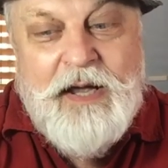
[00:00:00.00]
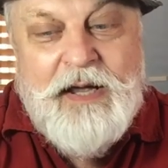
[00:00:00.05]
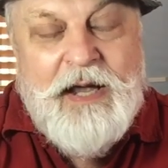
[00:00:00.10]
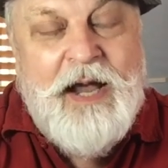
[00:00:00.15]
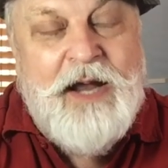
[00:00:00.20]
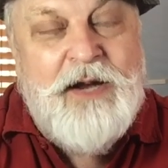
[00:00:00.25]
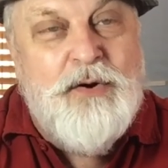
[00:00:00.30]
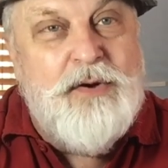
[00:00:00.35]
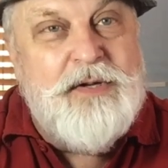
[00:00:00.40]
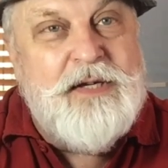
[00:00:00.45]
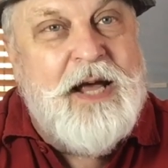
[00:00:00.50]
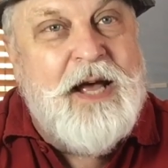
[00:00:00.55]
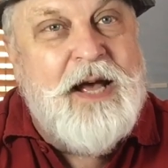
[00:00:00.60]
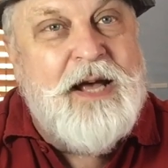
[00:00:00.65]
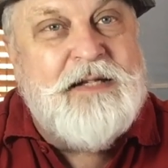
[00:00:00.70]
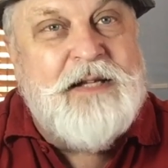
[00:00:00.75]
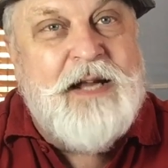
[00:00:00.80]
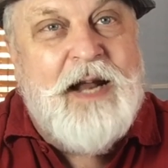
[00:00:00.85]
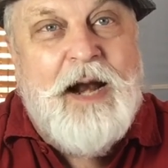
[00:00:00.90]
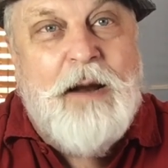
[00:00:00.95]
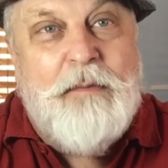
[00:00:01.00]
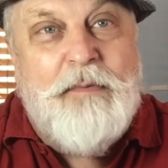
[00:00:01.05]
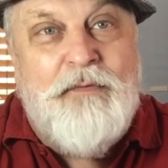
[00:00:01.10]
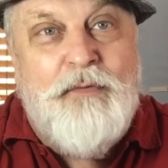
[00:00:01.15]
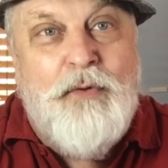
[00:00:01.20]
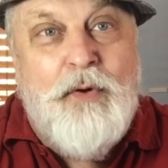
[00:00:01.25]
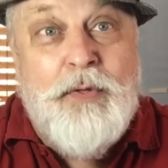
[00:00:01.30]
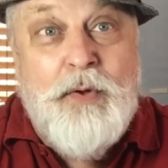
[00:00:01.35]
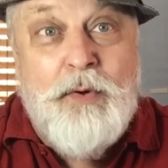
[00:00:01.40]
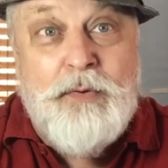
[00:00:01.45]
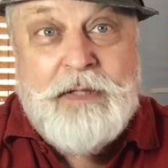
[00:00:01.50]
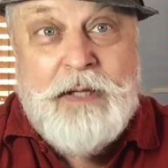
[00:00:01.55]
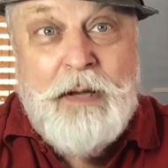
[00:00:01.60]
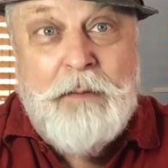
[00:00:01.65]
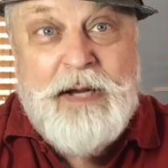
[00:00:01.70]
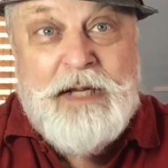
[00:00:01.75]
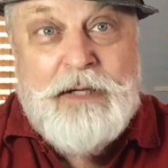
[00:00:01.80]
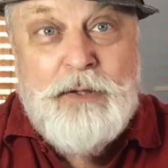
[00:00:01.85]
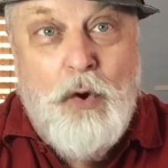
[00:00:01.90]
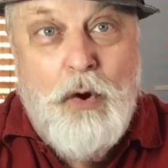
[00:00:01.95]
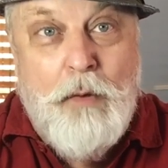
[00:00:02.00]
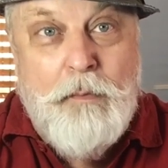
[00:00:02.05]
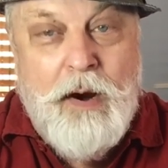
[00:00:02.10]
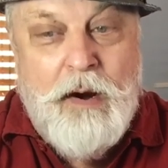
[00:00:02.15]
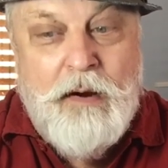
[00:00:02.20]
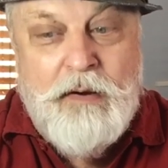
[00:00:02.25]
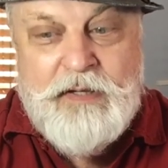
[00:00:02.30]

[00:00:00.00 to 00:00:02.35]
Yeah, Noisy Car started up before. I thought it was somebody's lawnmower.